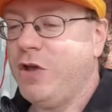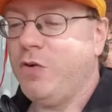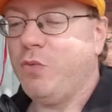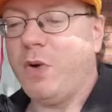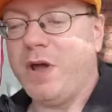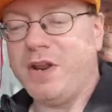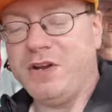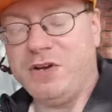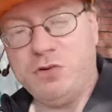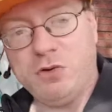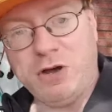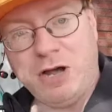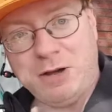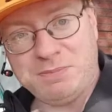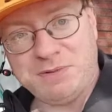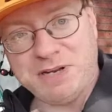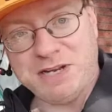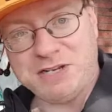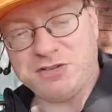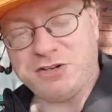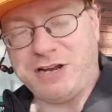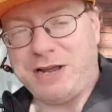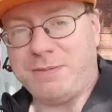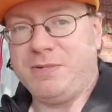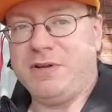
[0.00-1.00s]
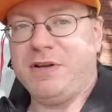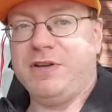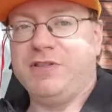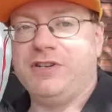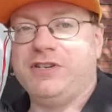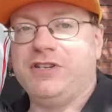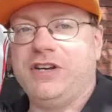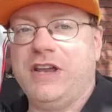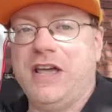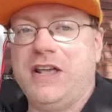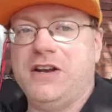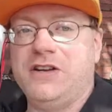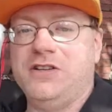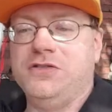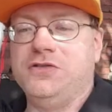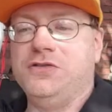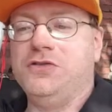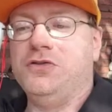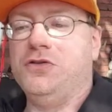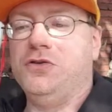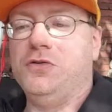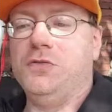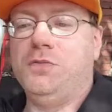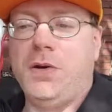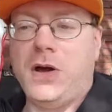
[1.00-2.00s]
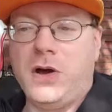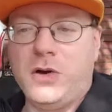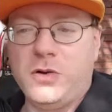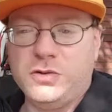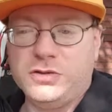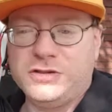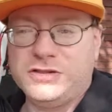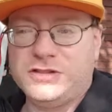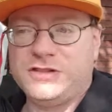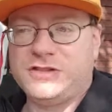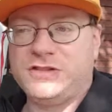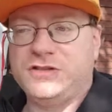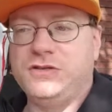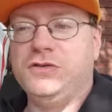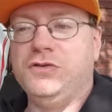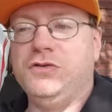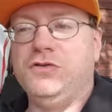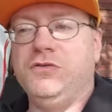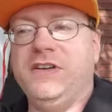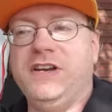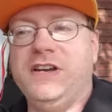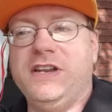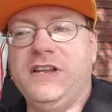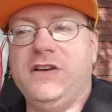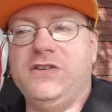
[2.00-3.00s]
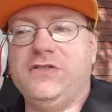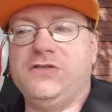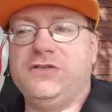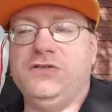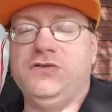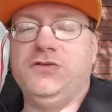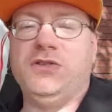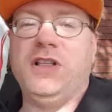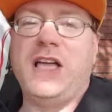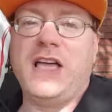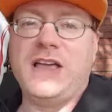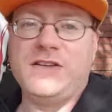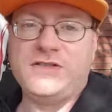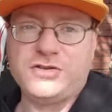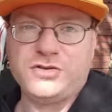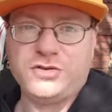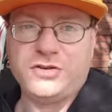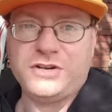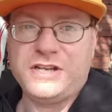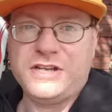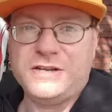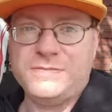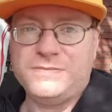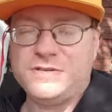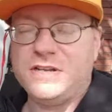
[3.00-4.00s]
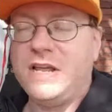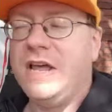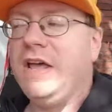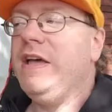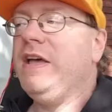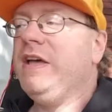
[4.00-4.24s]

when new updates are happening on the channel, new posts, new videos, new live streams.